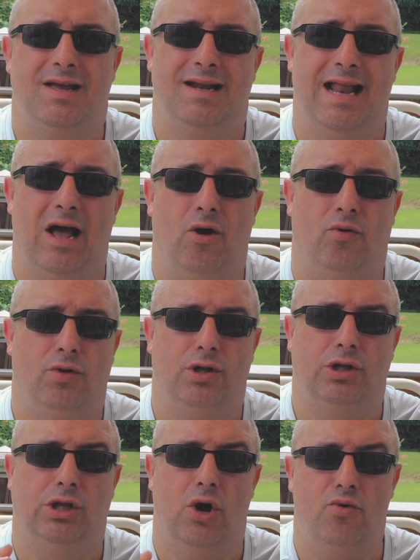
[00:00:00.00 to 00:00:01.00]
Now,
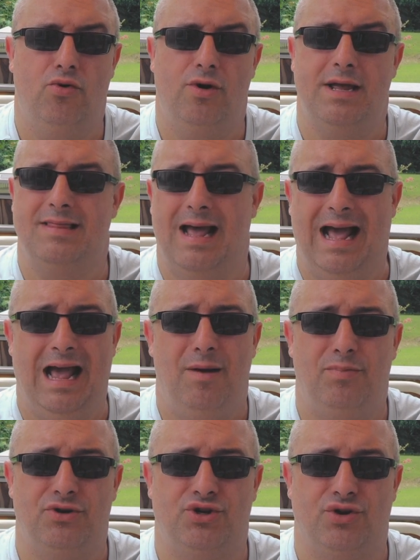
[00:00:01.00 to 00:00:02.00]
lowering the
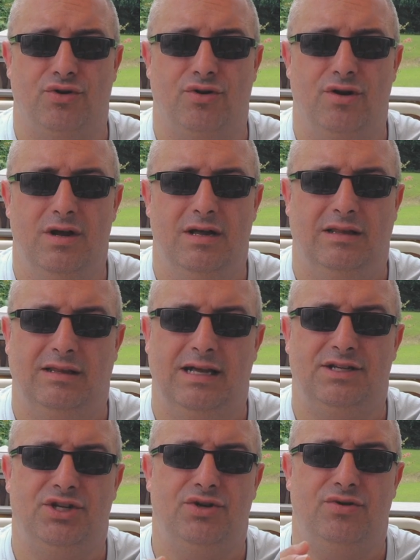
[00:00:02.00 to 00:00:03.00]
aperture
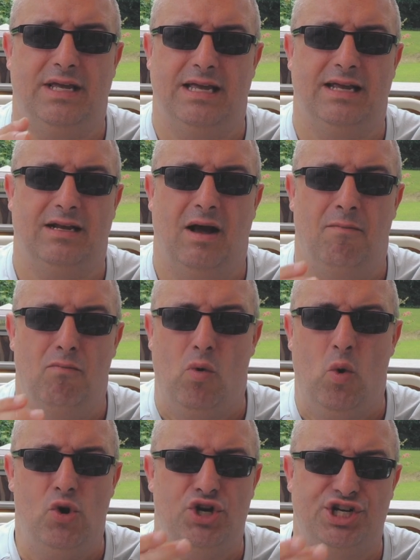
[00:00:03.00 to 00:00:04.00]
lets you get a
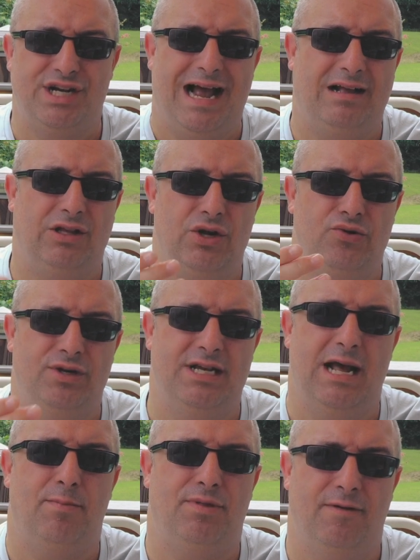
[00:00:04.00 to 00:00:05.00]
more shallow
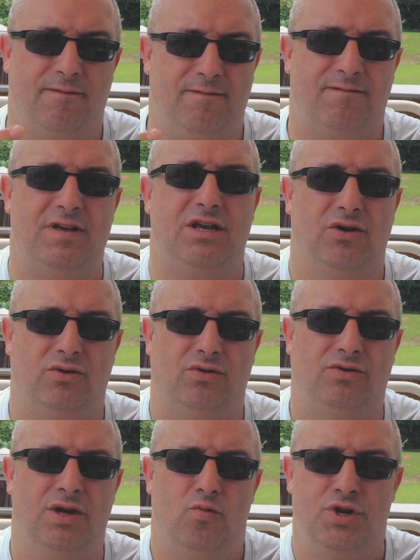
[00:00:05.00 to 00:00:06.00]
depth of
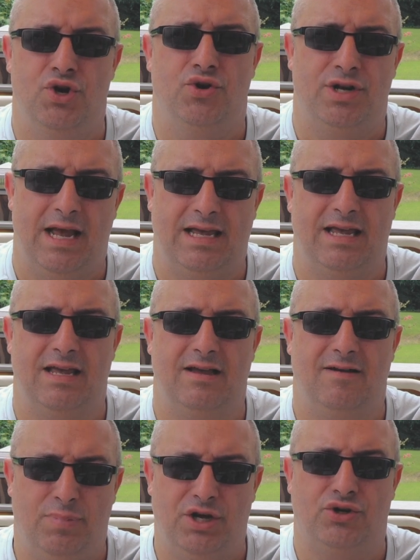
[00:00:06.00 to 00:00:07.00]
field when you're
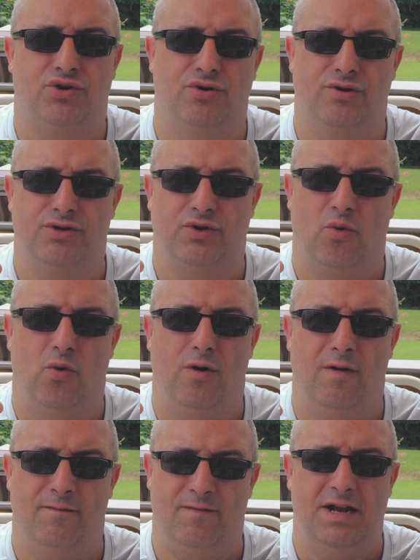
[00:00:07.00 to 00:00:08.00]
taking pictures
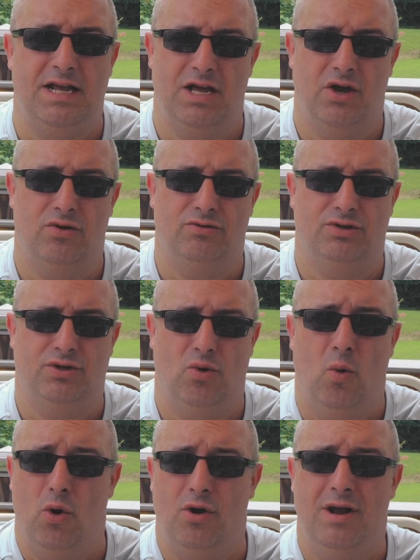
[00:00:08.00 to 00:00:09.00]
or
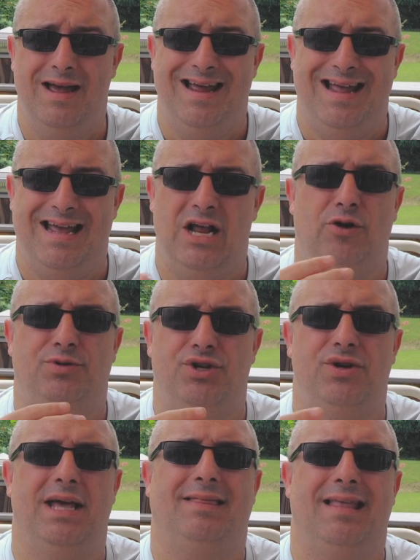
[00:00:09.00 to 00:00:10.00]
videos, or it helps
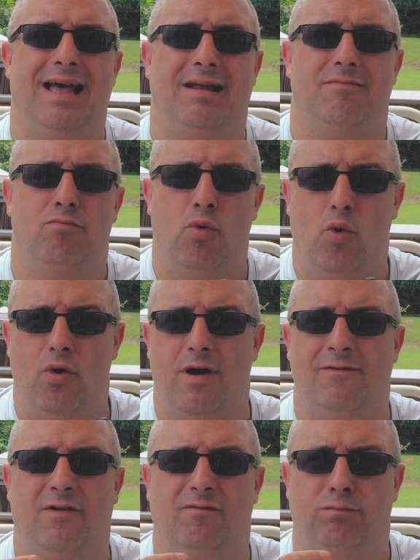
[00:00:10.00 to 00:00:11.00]
you get that more
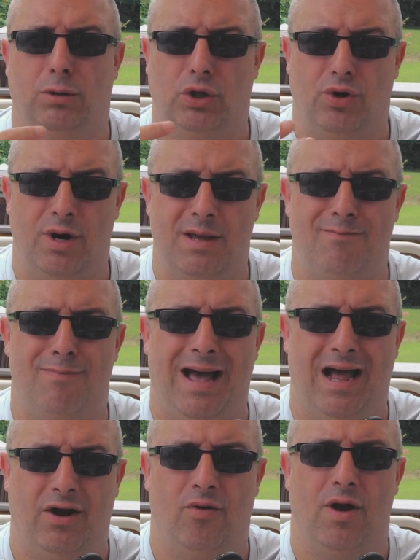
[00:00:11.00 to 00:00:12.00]
of a blurry
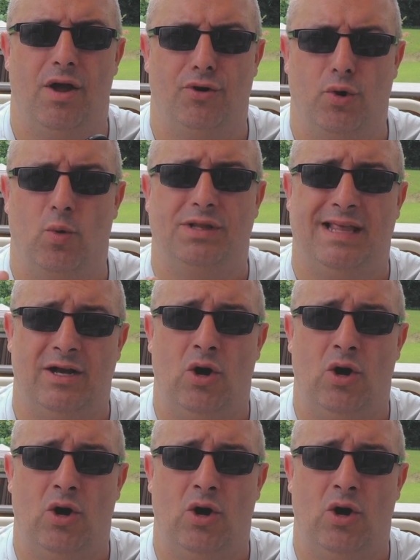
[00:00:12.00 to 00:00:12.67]
background, or what they